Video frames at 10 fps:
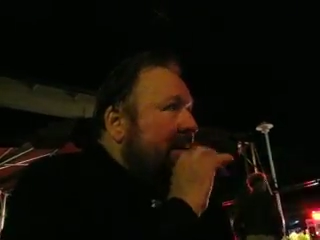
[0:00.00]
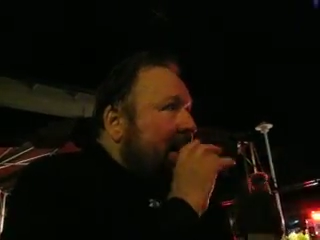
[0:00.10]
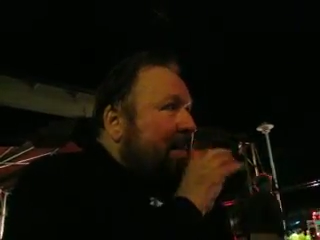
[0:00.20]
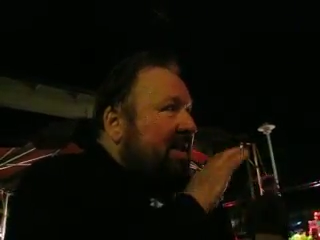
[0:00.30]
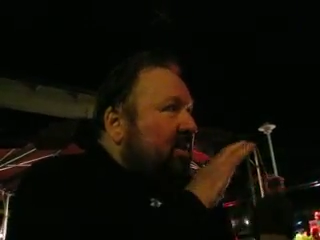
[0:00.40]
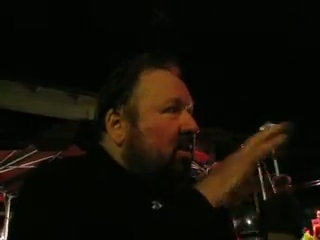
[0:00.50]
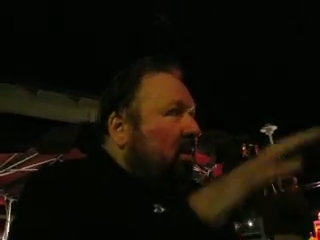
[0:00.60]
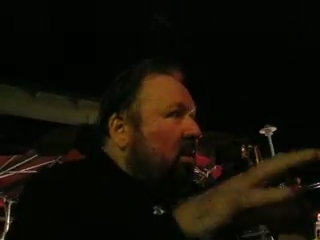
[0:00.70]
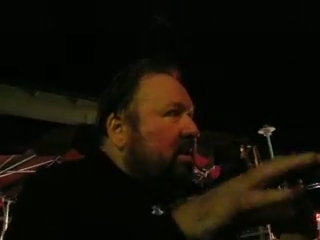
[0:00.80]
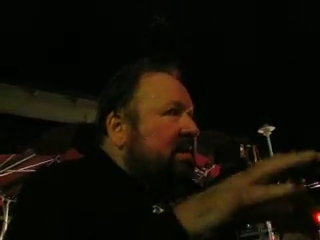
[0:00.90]
about the
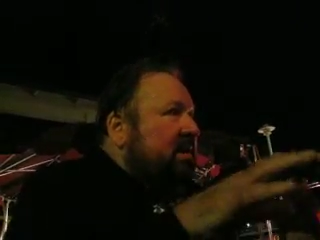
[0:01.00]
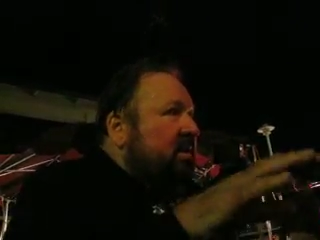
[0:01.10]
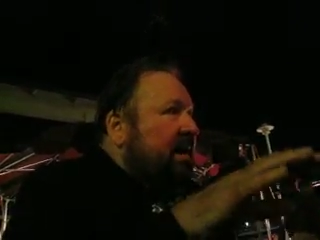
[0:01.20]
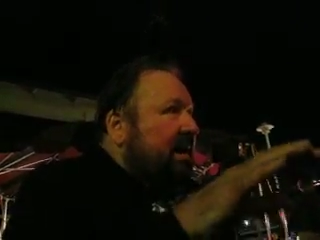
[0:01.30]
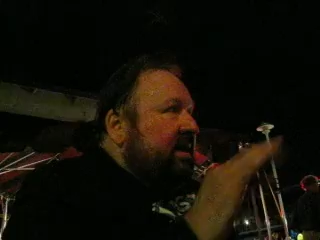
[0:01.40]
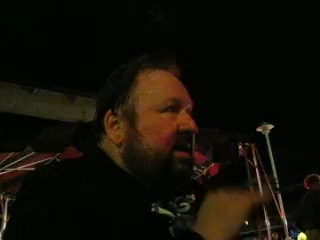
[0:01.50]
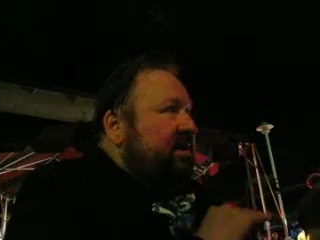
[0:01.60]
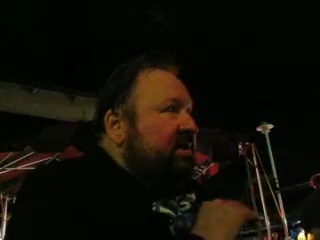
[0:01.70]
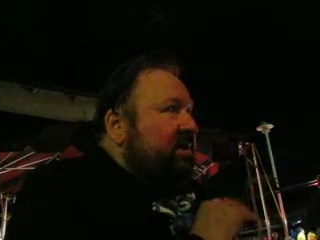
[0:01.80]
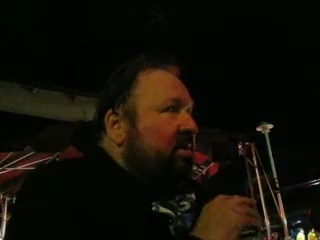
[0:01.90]
whole orchestra, and it
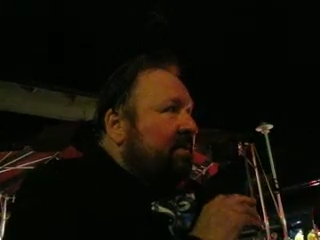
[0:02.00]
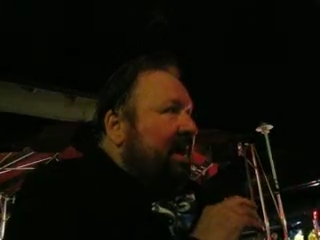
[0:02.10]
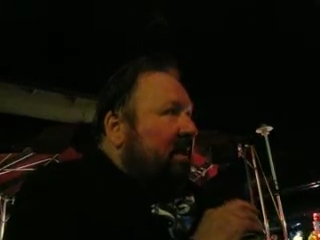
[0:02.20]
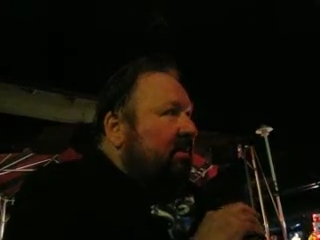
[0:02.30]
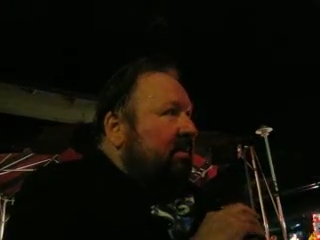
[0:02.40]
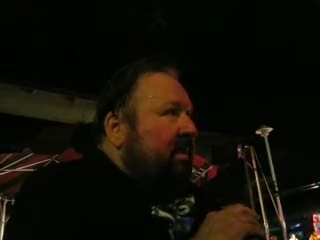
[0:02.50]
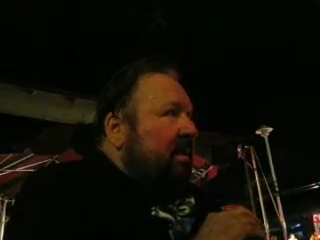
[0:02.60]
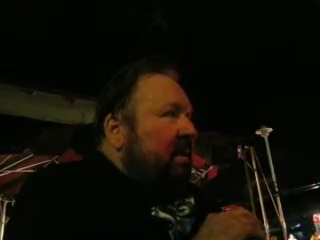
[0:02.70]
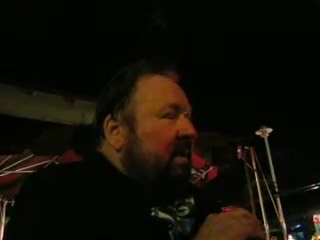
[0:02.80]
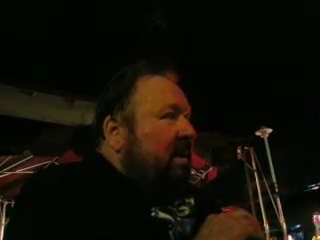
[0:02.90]
teaches you about,
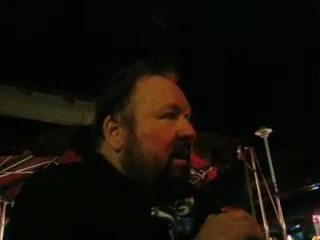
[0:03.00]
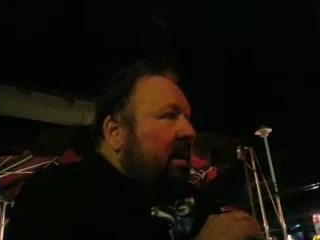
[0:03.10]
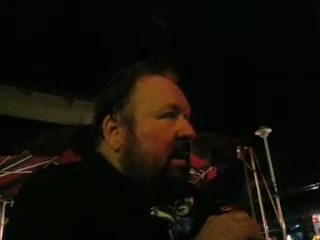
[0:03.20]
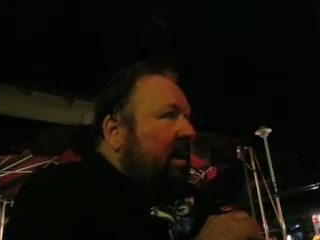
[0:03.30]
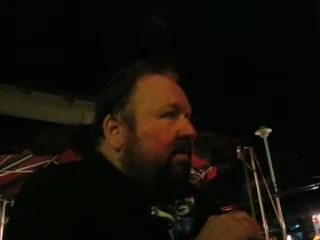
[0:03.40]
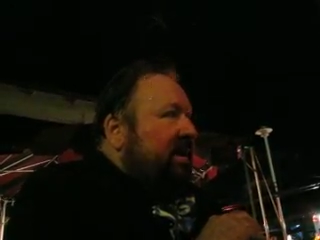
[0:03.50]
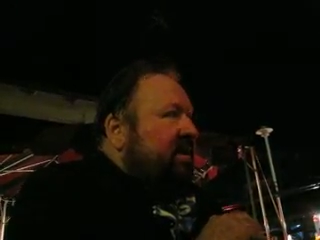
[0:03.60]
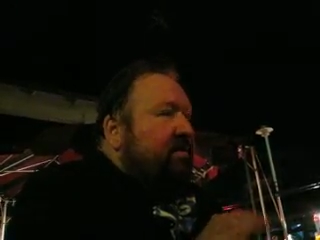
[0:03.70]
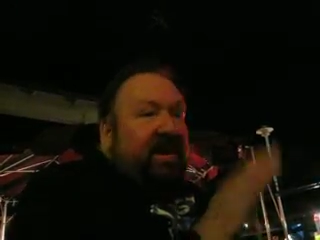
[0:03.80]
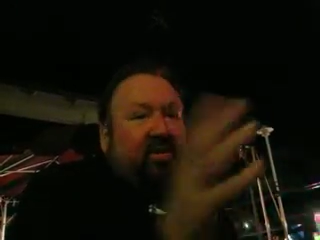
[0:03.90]
it
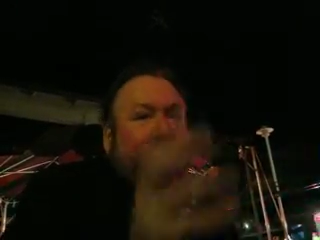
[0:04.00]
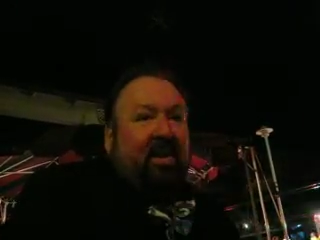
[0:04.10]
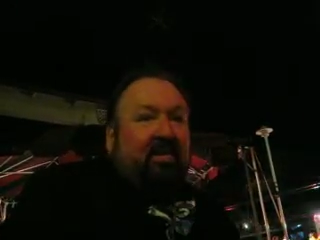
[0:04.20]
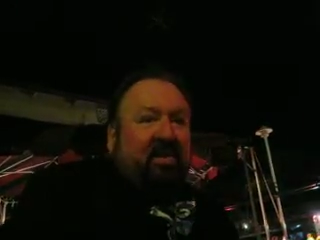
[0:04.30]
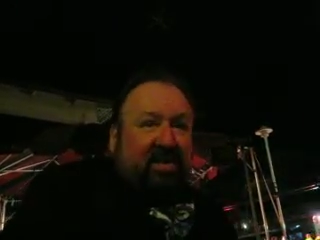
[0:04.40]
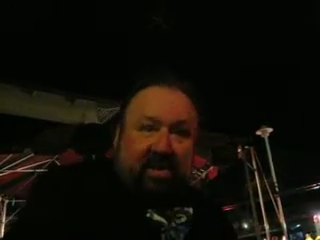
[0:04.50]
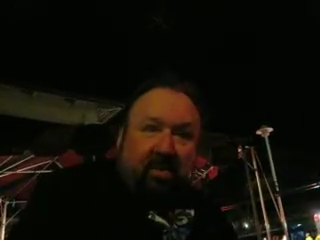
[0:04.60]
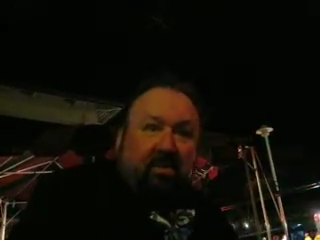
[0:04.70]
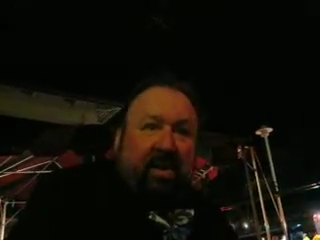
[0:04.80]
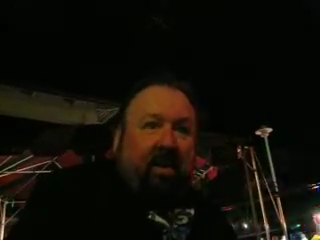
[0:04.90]
just makes you a better musician,
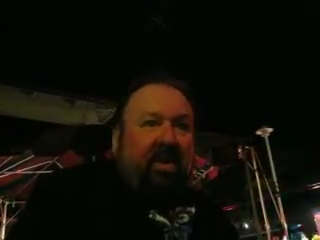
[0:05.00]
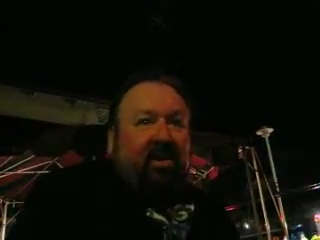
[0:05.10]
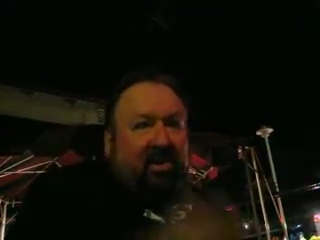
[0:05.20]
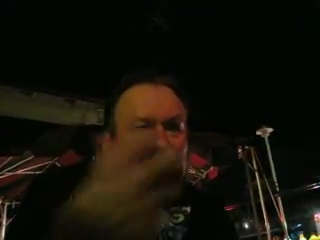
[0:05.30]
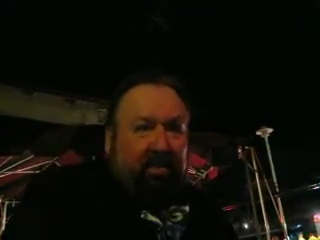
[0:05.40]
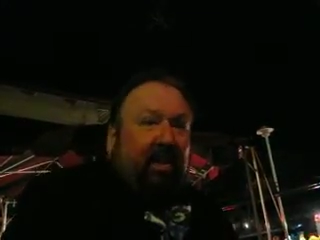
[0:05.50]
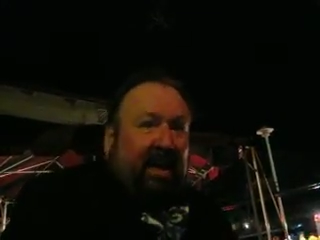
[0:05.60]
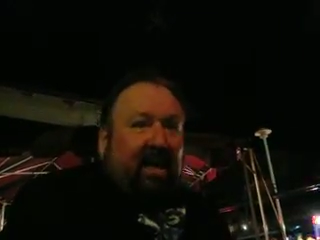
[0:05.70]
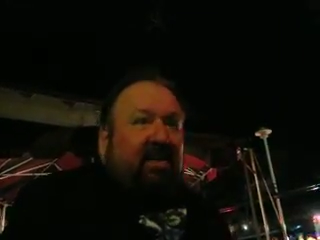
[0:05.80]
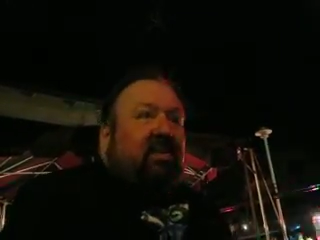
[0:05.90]
you know, than just
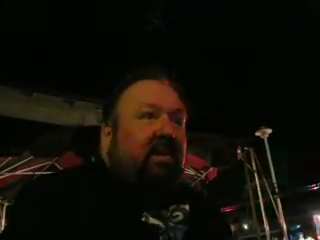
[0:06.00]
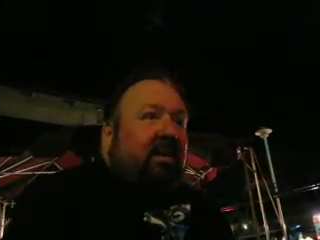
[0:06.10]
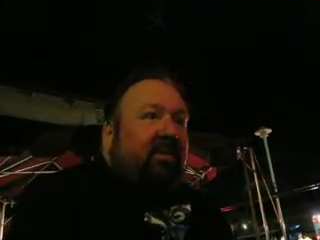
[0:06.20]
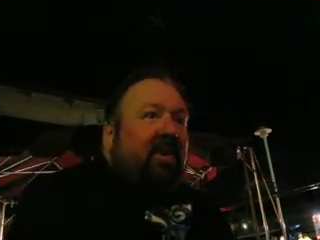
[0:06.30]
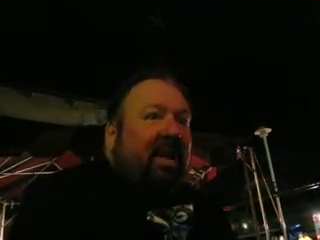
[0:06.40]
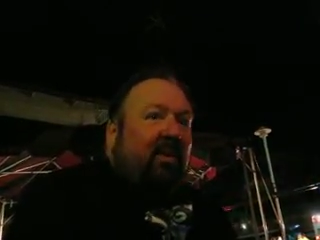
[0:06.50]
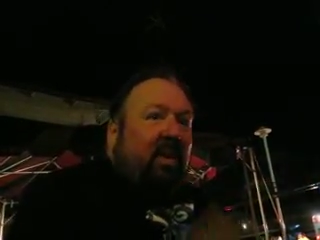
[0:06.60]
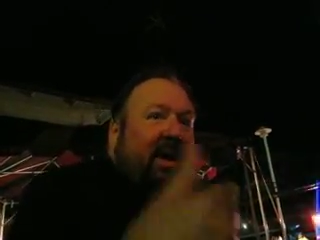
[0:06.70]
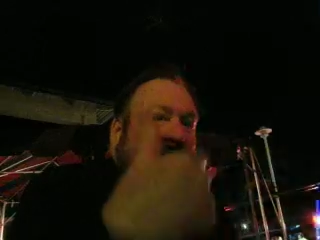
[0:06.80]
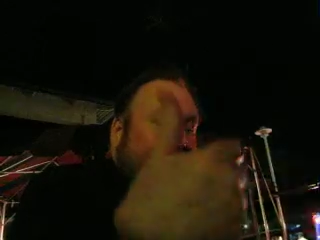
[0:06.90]
playing an instrument. So that's
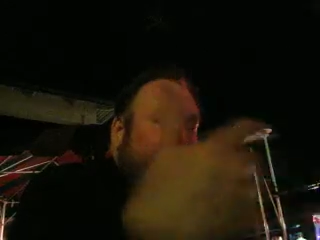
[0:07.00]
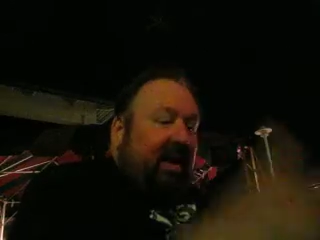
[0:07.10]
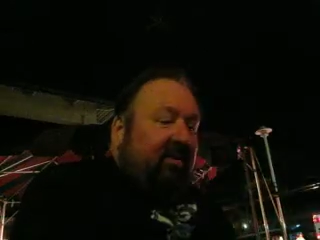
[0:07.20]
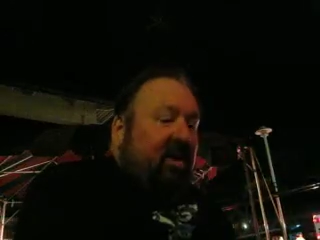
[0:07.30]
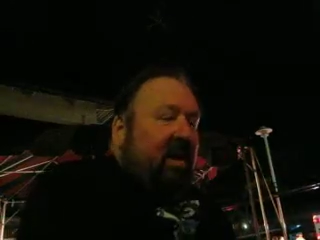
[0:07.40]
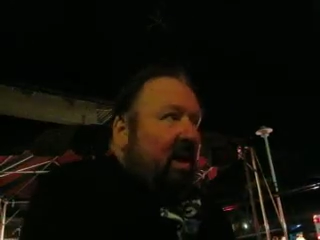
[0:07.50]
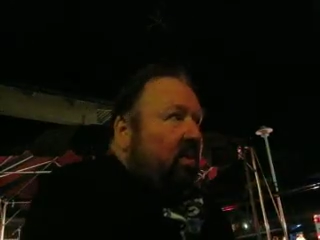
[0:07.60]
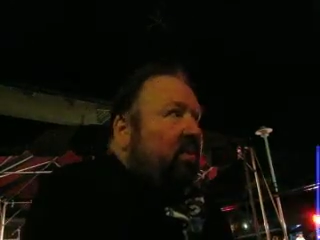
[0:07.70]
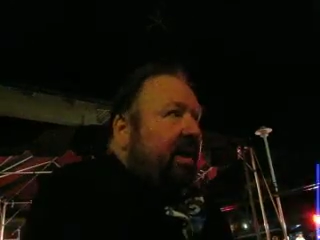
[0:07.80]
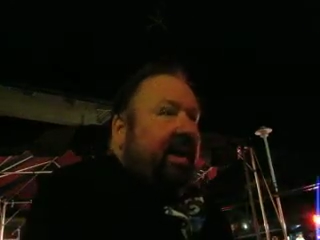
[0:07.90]
what I would say is
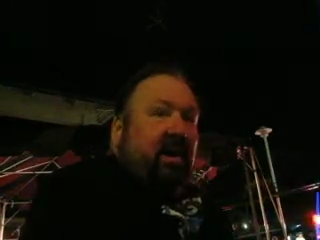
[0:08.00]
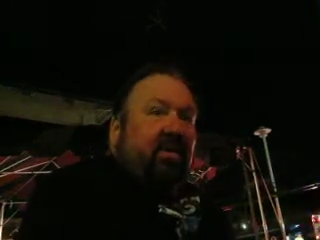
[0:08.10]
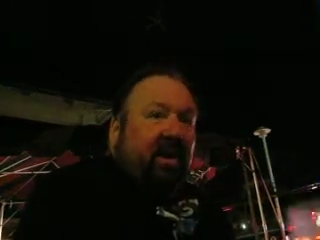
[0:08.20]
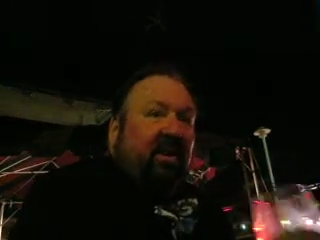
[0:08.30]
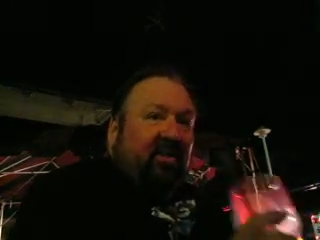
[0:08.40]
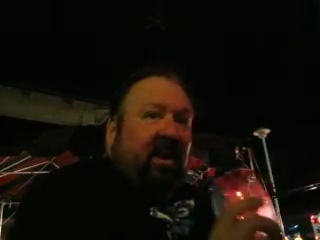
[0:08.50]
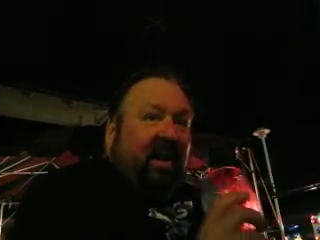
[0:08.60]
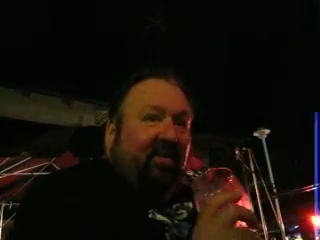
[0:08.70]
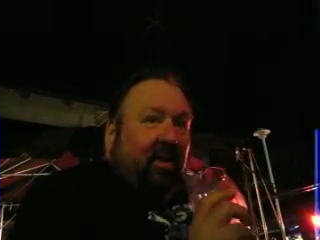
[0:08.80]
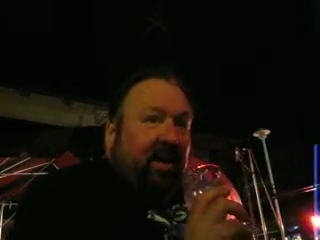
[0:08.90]
really a good thing to
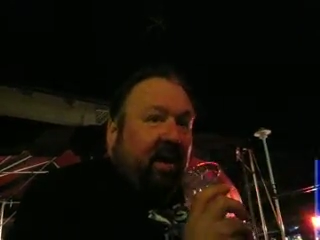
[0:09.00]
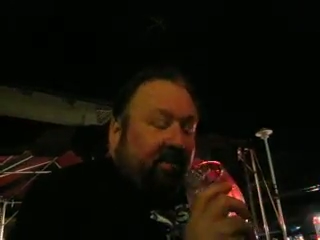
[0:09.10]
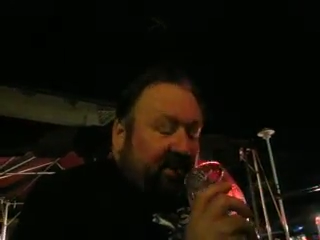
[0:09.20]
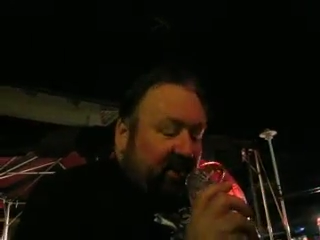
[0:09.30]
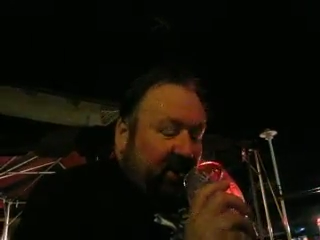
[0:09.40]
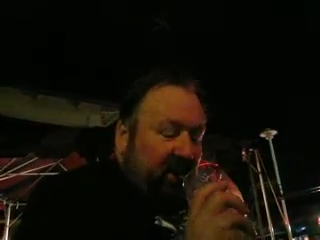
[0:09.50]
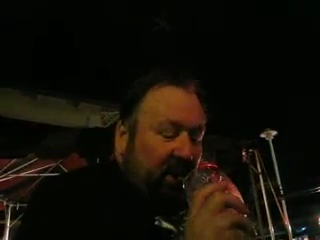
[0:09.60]
study for a young musician.